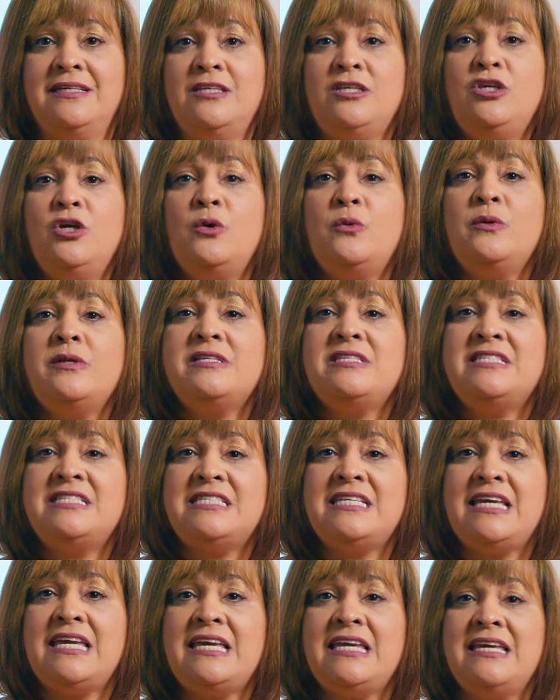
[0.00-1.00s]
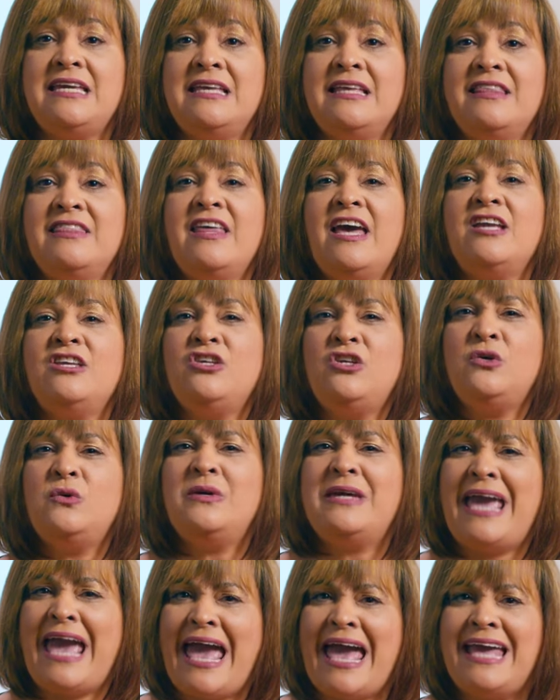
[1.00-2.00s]
You will see that you
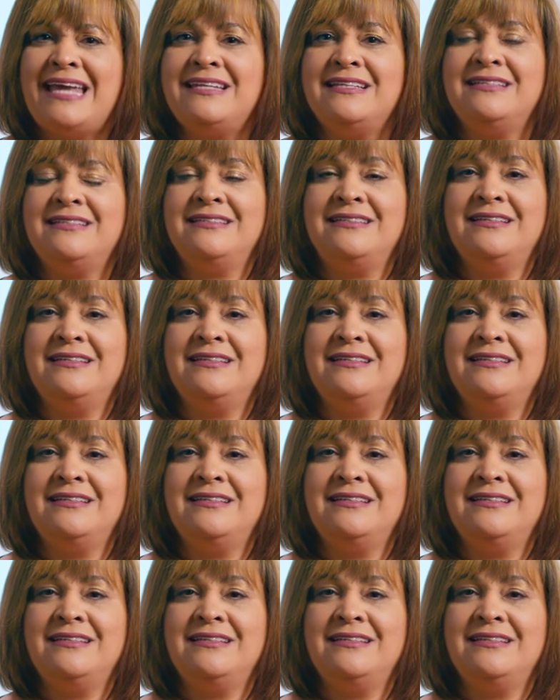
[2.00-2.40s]
can